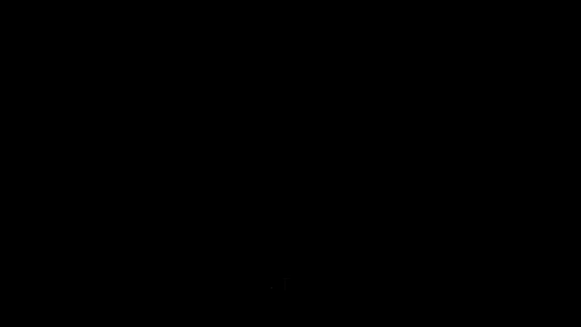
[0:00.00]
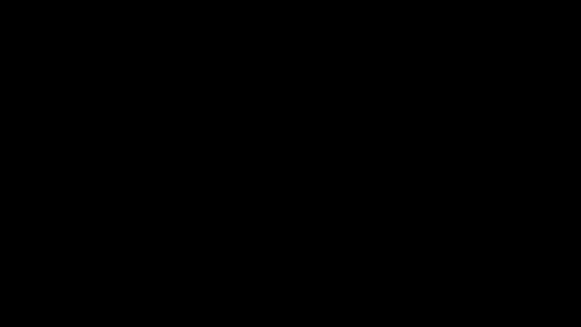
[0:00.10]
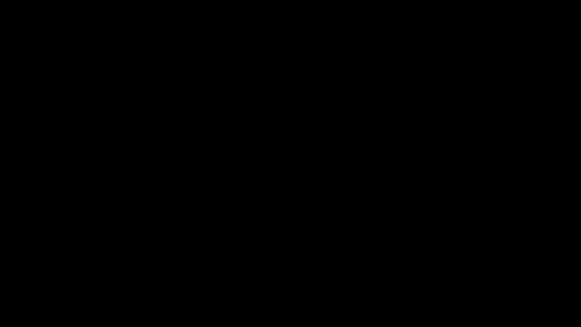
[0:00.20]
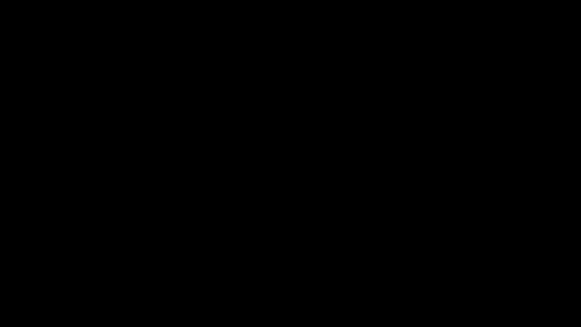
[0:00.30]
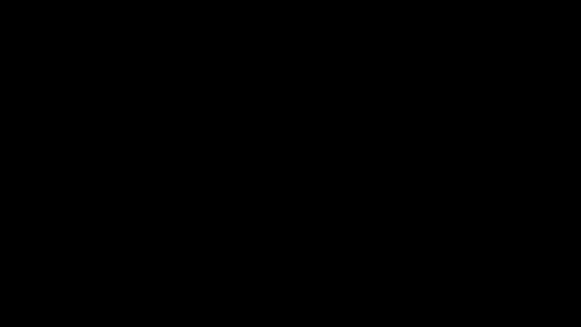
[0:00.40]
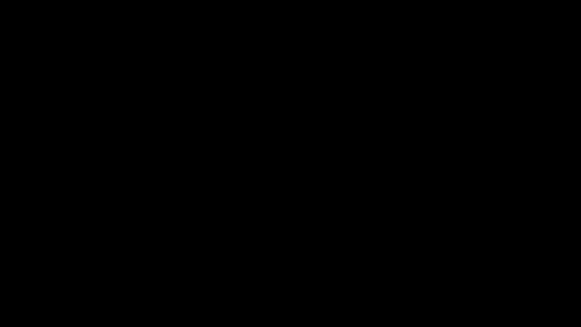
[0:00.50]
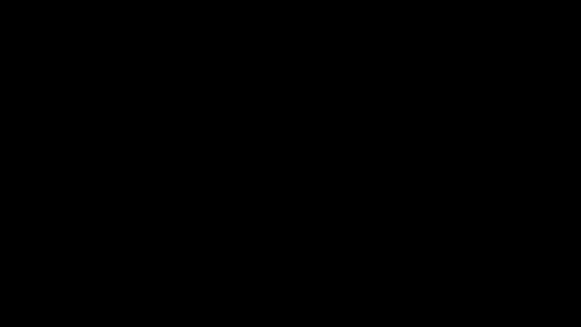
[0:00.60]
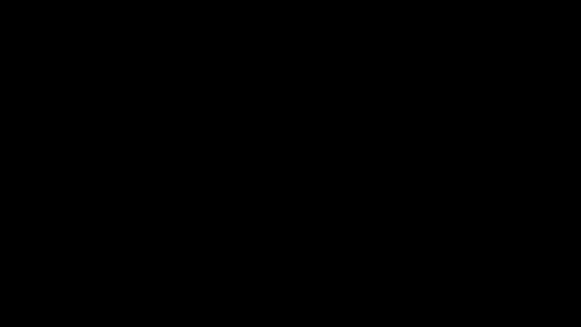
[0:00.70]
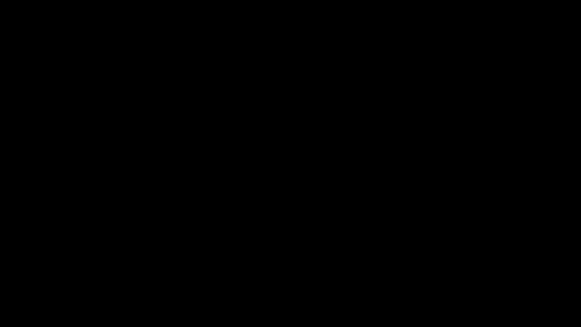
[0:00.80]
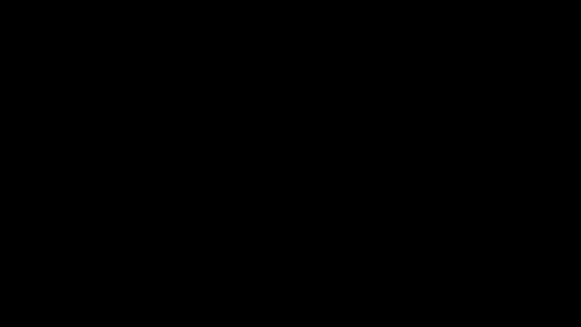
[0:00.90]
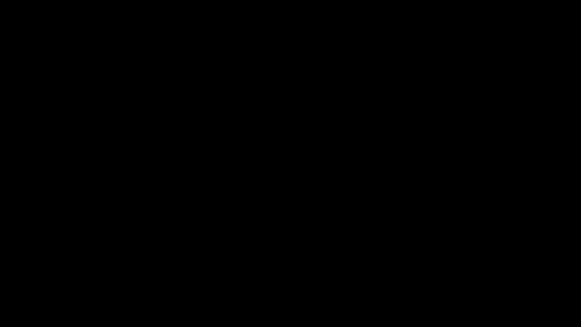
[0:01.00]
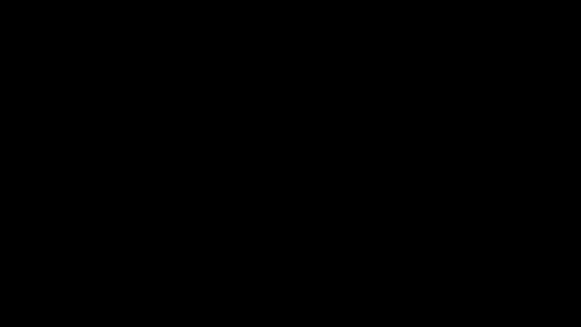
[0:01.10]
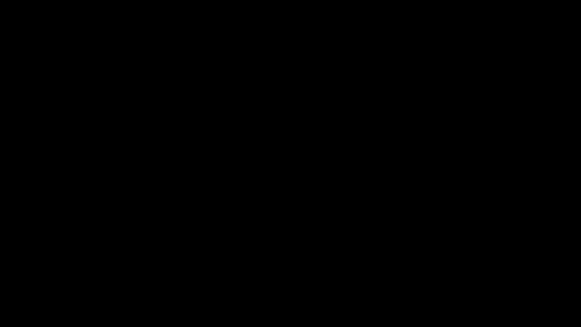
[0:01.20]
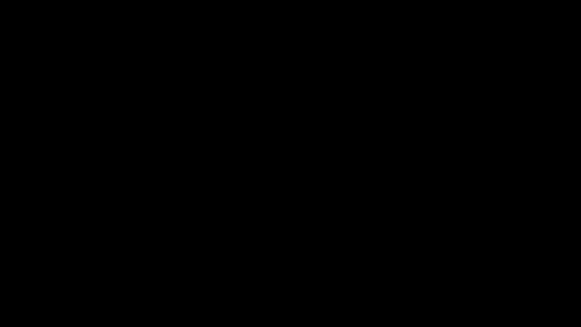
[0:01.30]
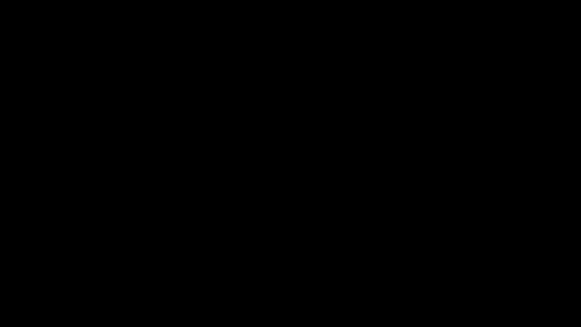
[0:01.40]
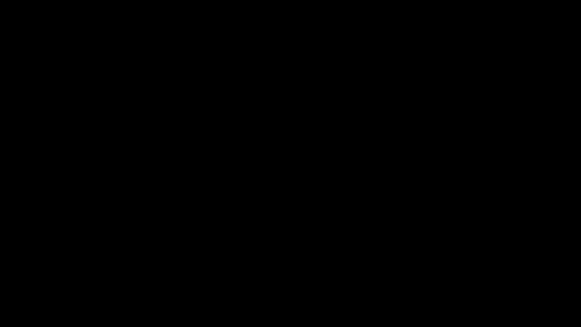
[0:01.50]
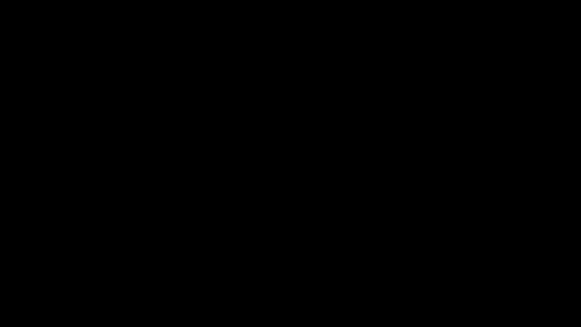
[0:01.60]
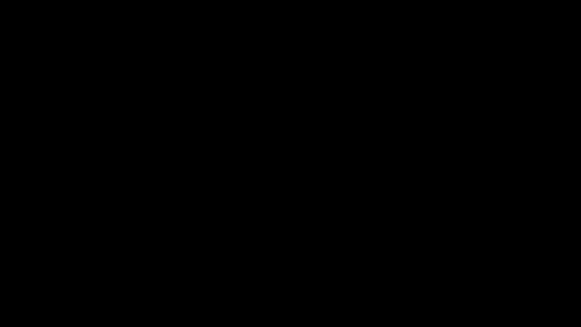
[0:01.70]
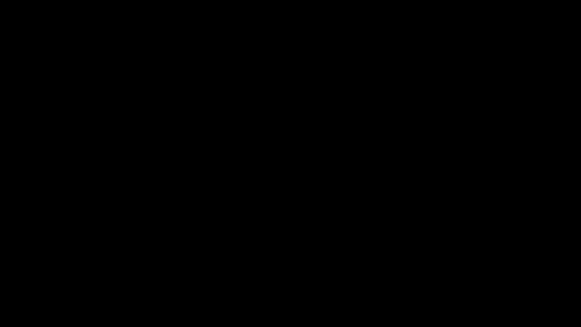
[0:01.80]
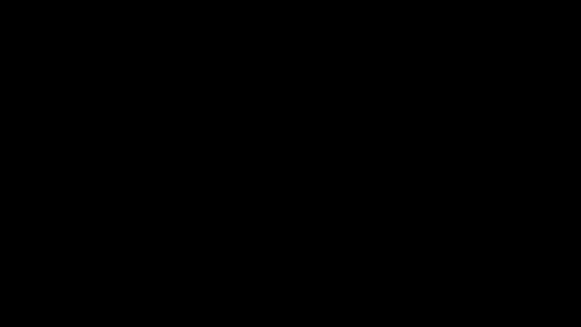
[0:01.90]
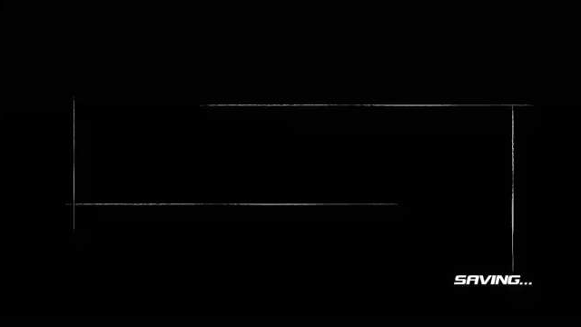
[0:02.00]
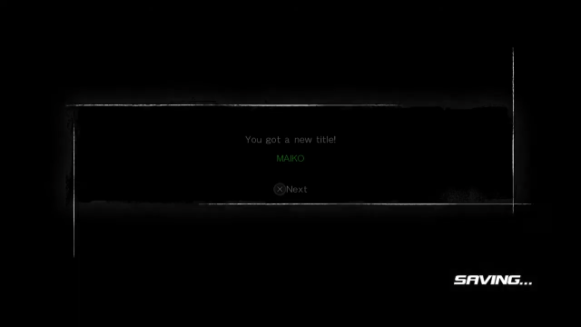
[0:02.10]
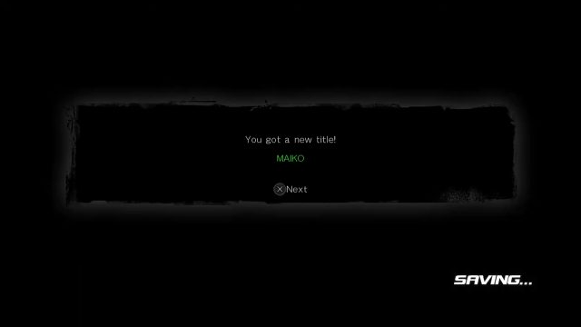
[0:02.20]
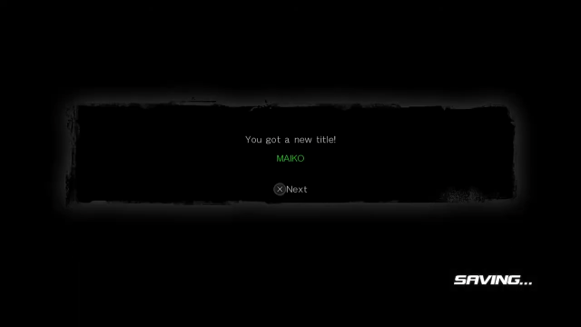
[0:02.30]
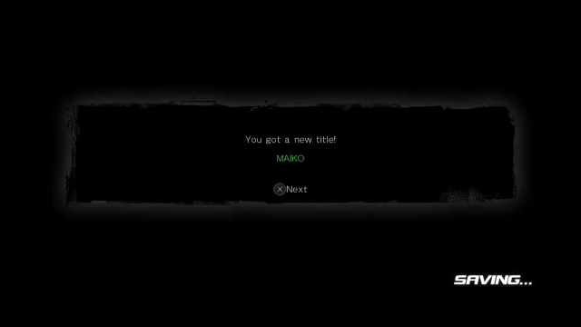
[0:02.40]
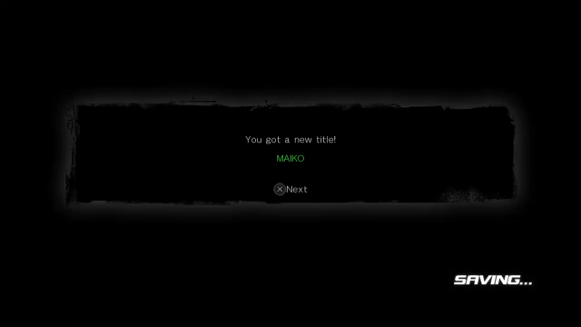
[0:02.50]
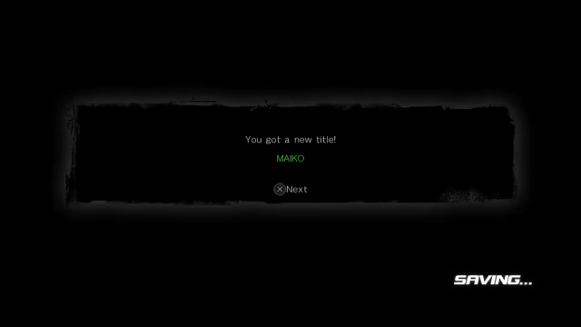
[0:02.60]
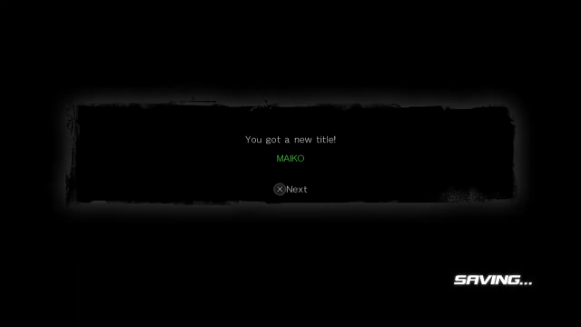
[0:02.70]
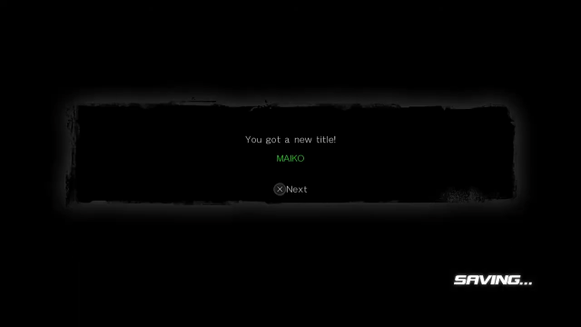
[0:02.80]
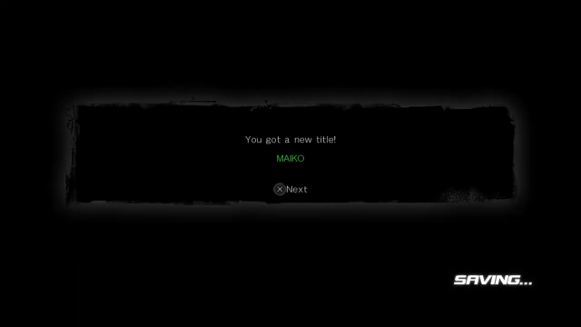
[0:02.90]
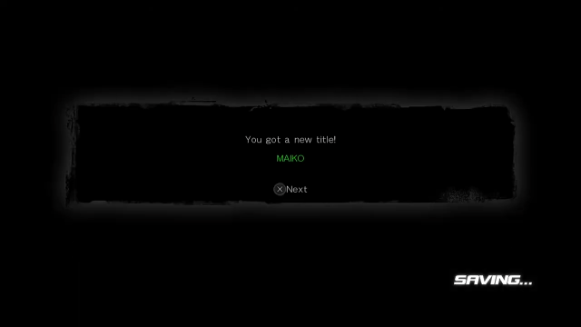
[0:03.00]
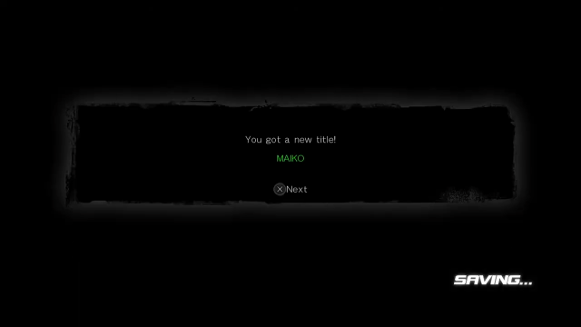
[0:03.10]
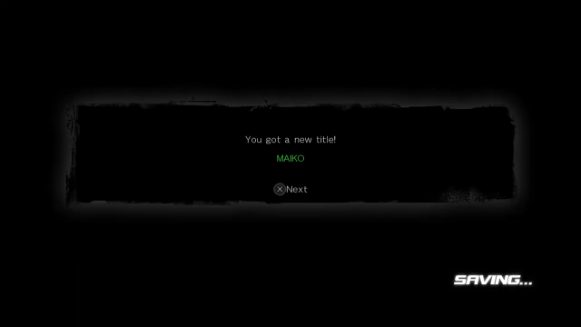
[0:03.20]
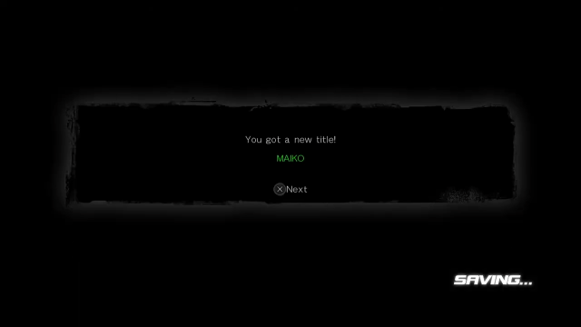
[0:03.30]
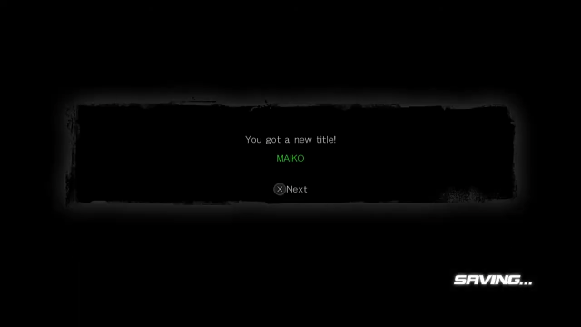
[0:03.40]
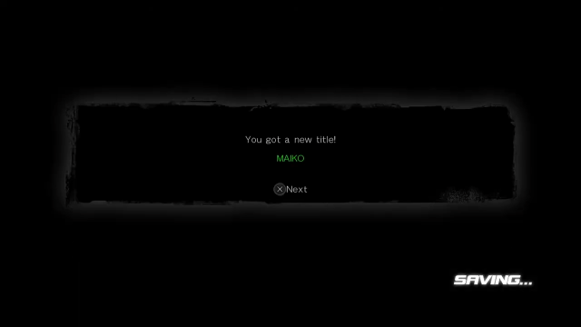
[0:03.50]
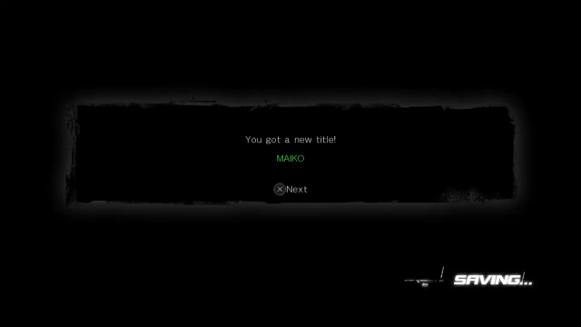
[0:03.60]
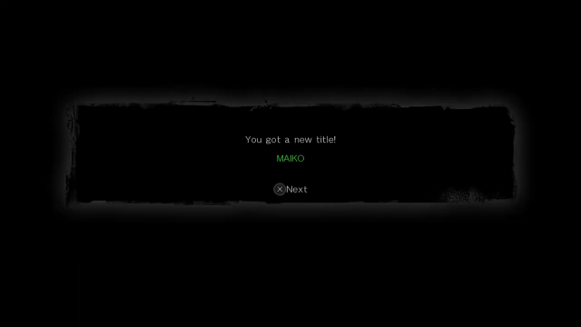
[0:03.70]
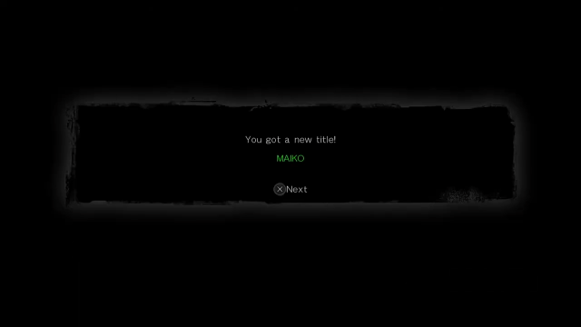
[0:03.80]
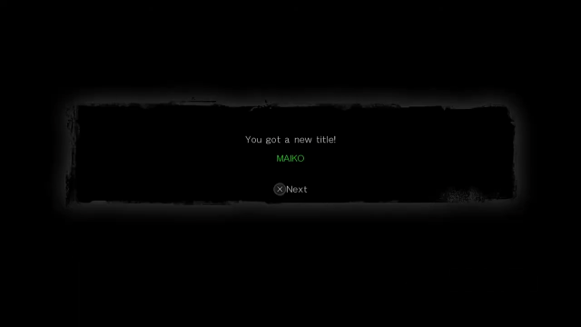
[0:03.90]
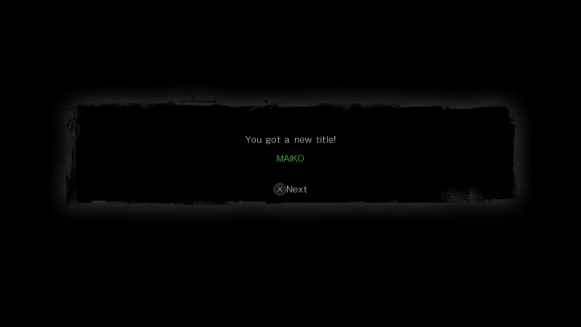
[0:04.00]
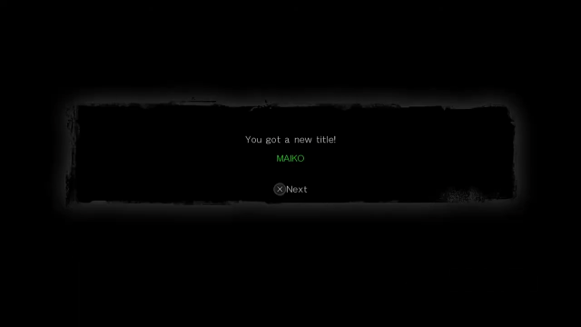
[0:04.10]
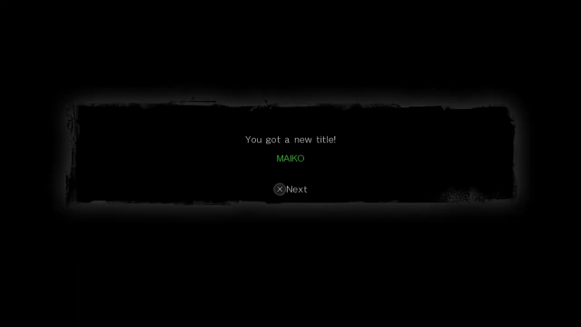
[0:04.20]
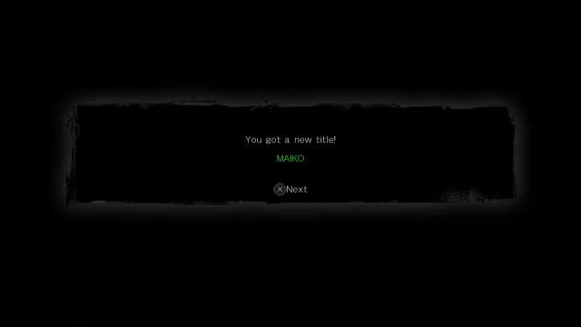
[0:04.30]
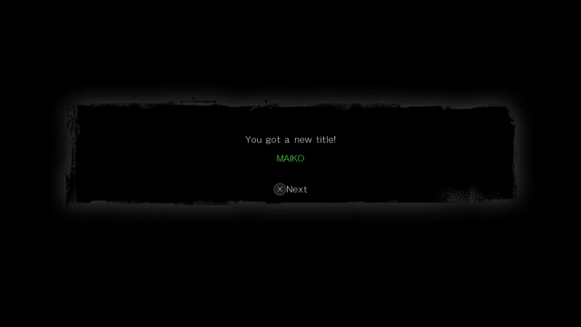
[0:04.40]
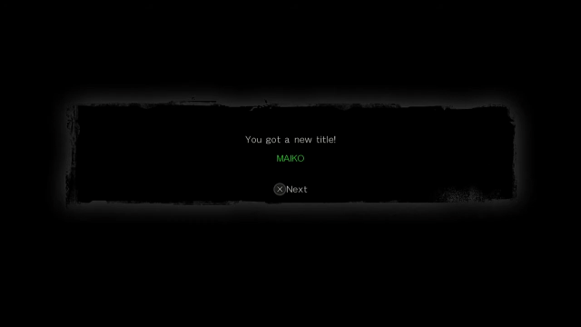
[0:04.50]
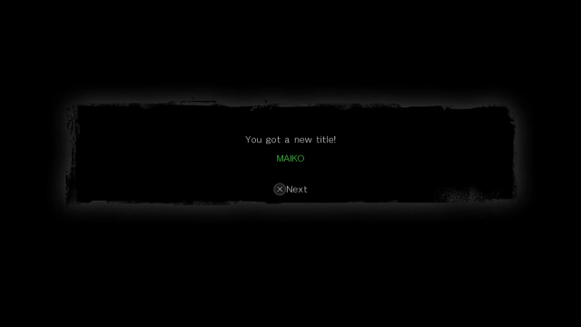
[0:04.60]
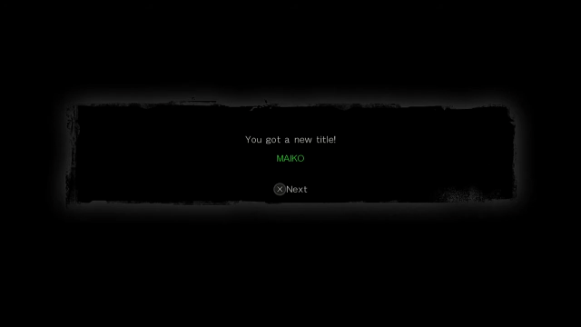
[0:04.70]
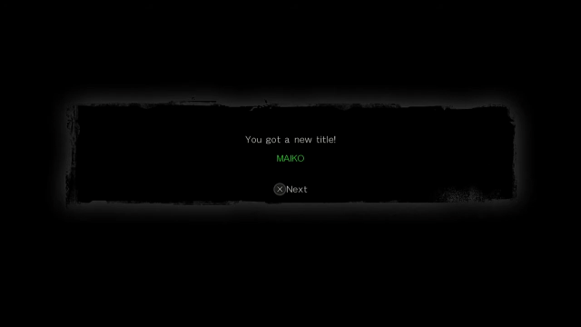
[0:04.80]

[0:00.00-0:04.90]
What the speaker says: No face is visible, so there are no lips to read.